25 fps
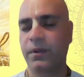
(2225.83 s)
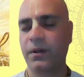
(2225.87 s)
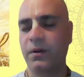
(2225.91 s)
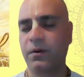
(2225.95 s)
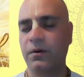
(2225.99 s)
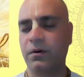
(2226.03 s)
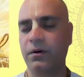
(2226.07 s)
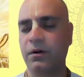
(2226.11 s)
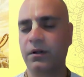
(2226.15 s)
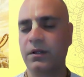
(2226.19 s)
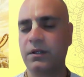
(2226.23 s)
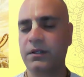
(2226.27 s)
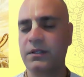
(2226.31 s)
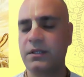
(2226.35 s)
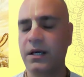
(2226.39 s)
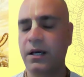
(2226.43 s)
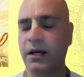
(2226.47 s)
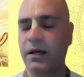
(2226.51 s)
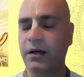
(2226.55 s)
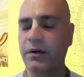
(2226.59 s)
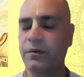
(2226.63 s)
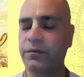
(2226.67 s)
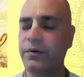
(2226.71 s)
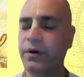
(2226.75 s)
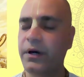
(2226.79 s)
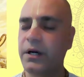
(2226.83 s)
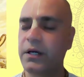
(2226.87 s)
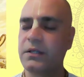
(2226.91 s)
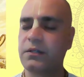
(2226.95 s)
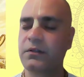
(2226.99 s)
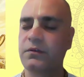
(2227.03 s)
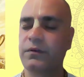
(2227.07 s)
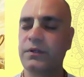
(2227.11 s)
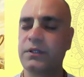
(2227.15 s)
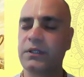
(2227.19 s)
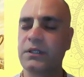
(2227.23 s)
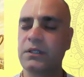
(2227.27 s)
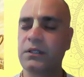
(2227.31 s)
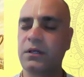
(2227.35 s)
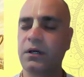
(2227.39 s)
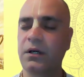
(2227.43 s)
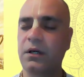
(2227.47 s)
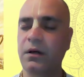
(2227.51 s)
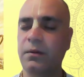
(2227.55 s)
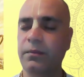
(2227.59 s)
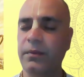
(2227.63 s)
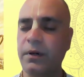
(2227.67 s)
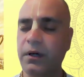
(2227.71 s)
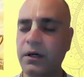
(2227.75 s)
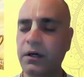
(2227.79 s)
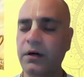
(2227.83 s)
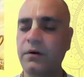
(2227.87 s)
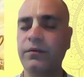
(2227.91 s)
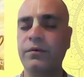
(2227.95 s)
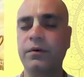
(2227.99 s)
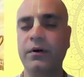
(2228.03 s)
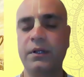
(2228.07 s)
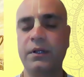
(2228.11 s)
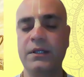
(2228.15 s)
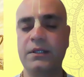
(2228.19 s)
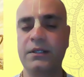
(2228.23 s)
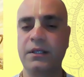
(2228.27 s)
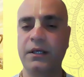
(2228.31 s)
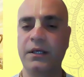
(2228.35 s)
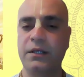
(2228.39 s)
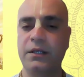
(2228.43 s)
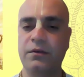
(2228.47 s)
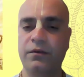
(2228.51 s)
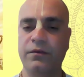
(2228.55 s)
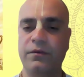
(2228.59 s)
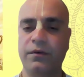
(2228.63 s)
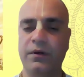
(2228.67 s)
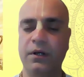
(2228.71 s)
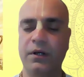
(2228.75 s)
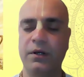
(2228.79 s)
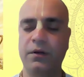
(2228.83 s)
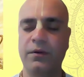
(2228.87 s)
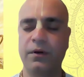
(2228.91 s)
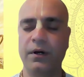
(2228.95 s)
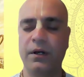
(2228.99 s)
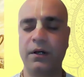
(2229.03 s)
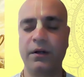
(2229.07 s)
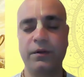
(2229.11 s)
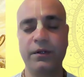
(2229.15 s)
or the sacrifice which is recommended for this age of Kali Yuga,